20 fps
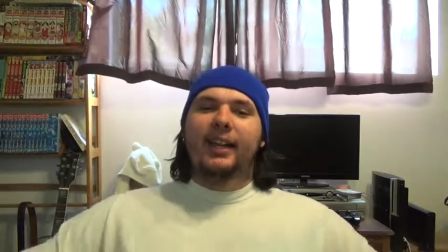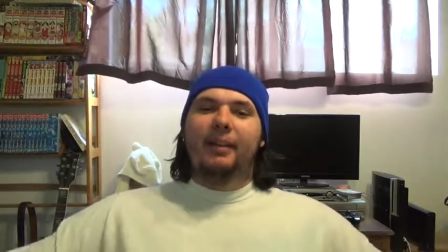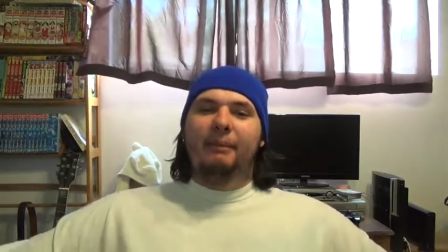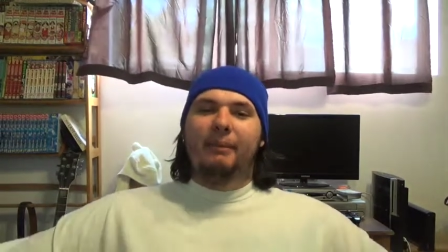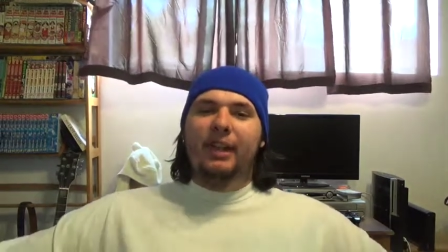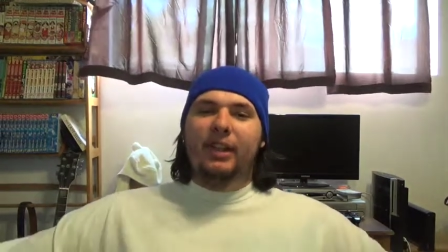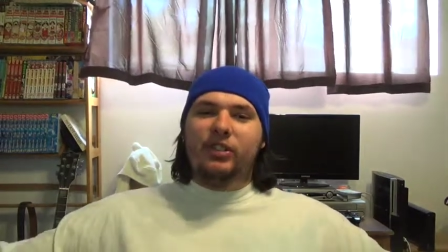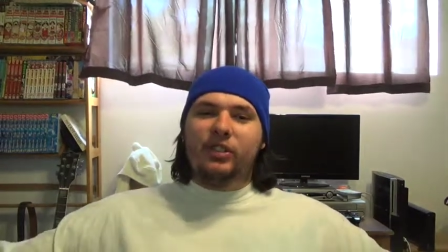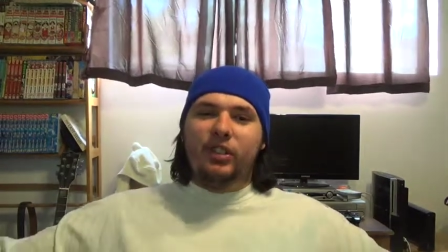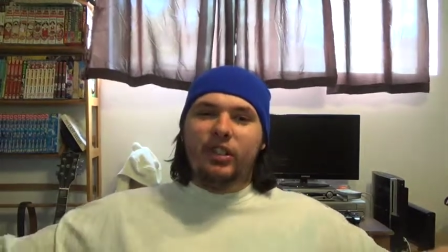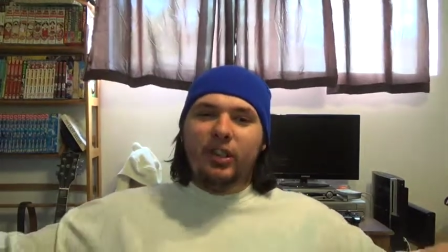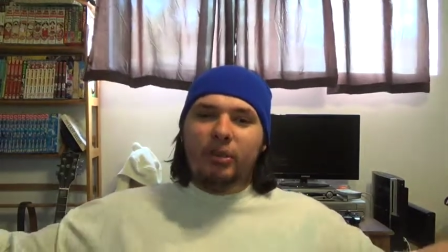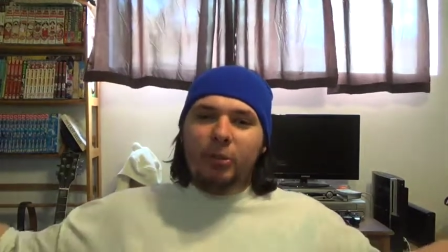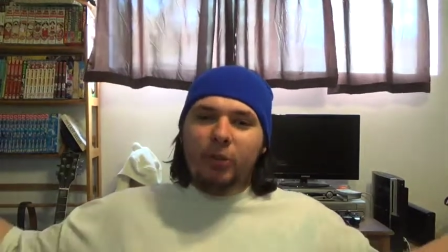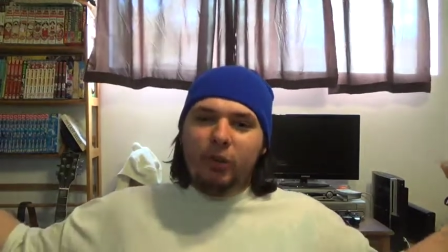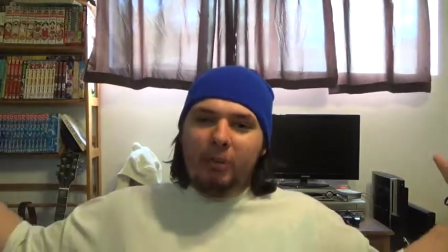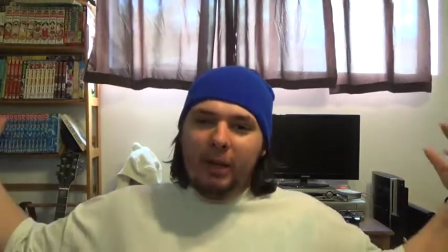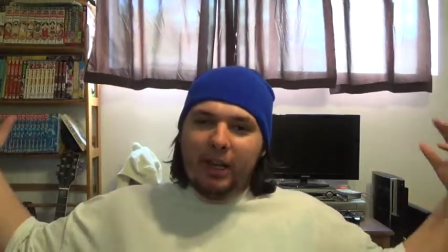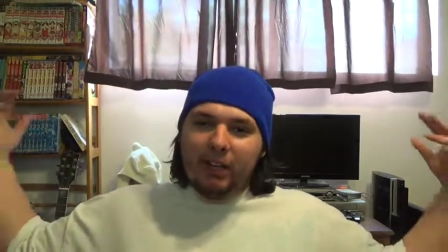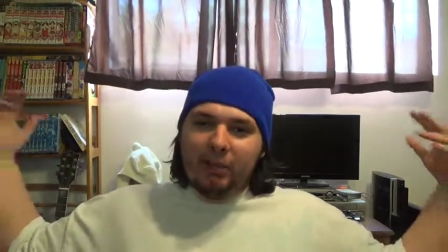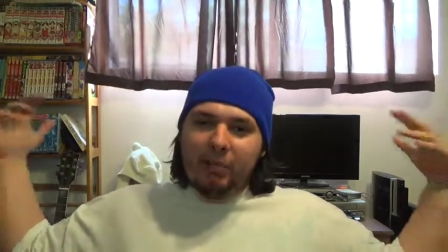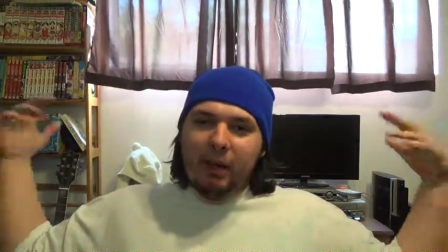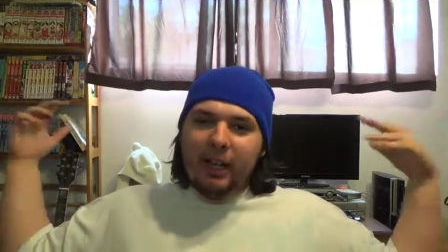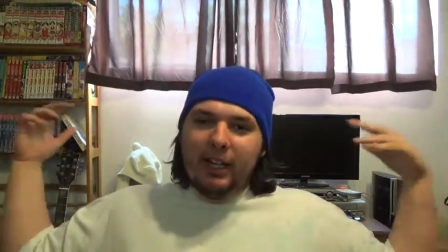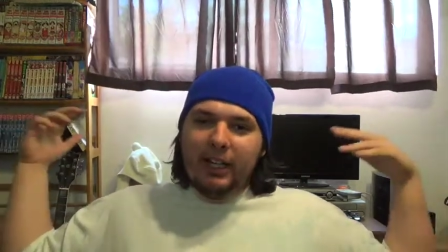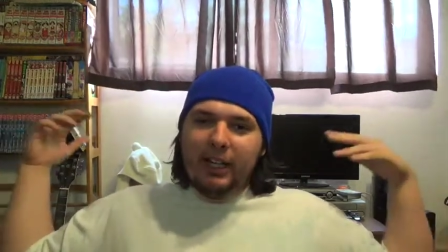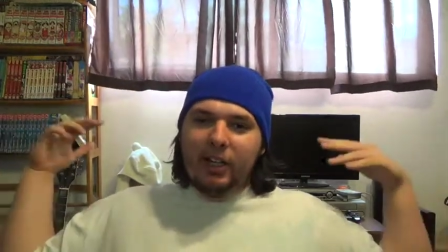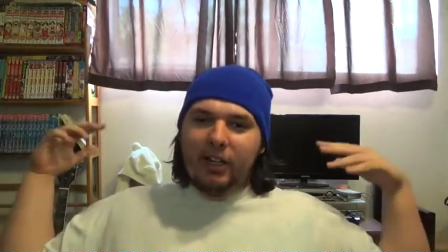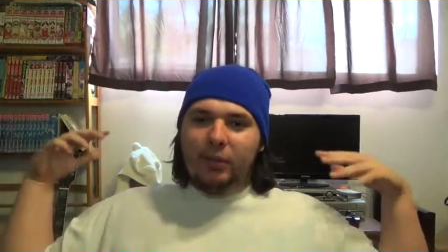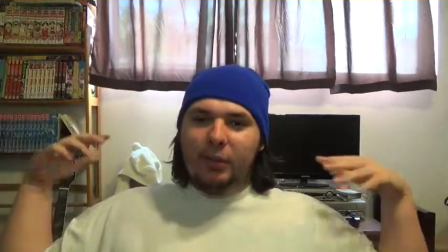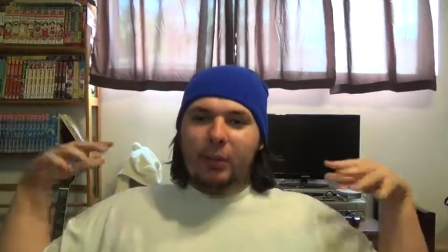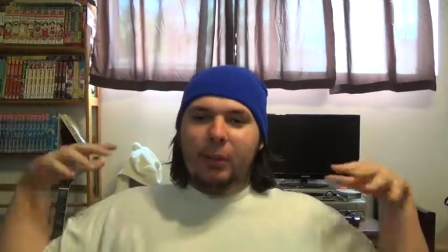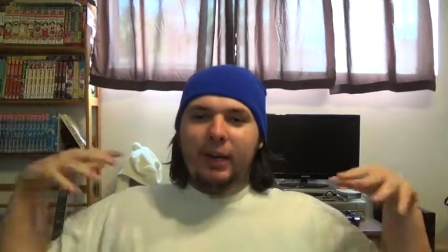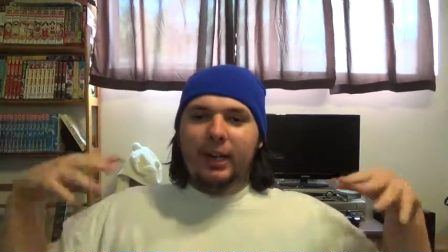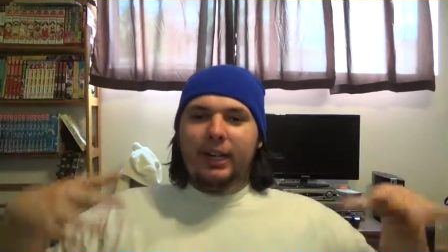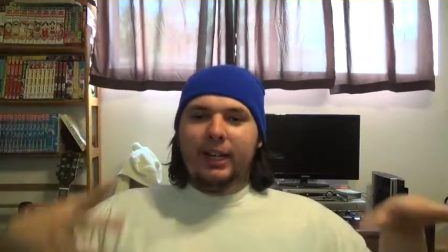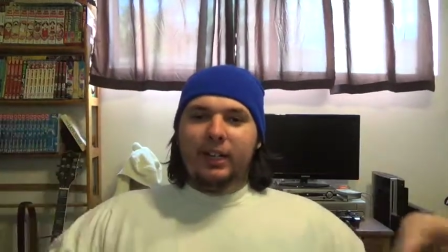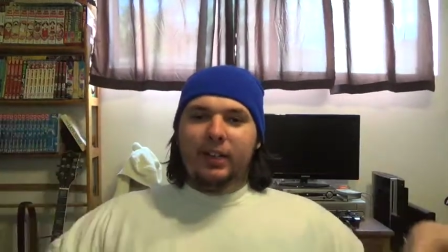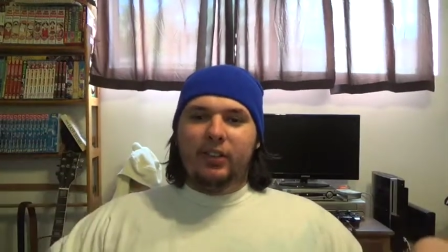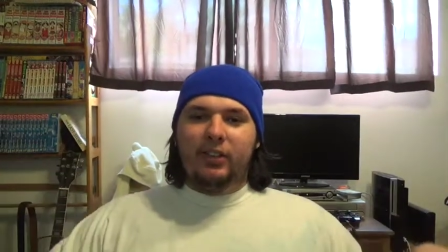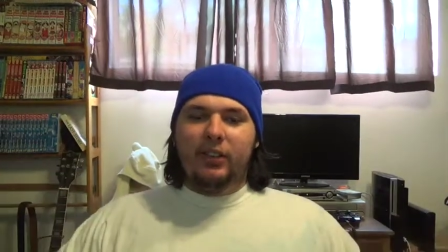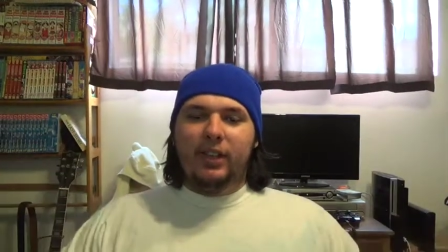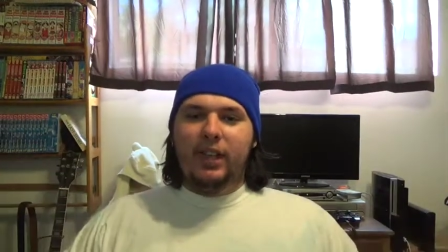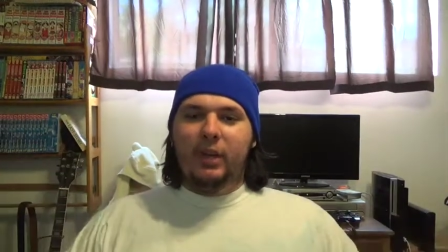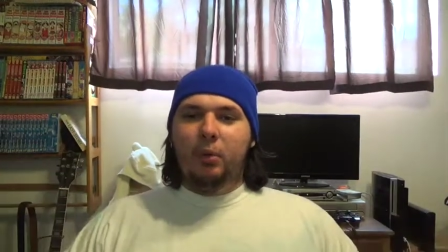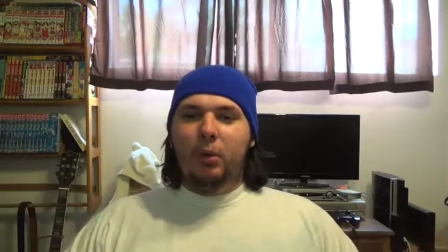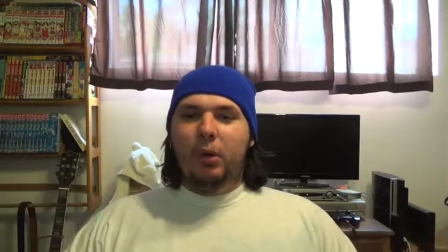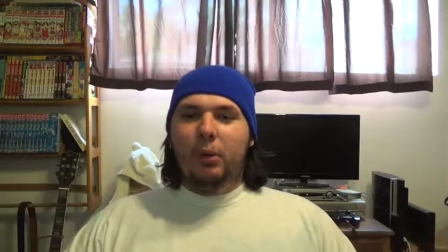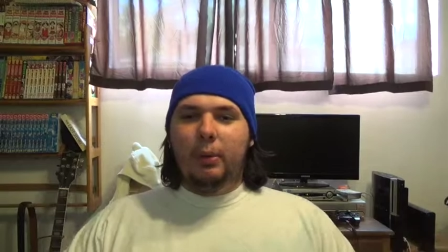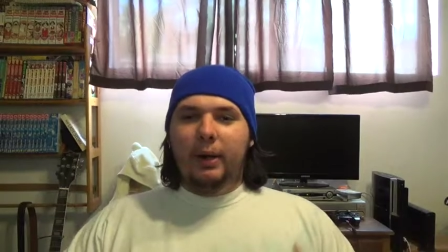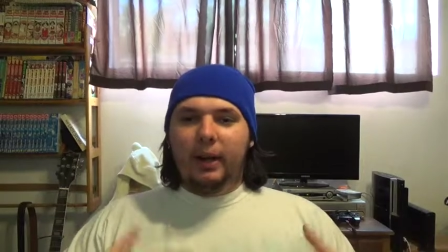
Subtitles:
Make sure this movie makes money, because we want to get a sequel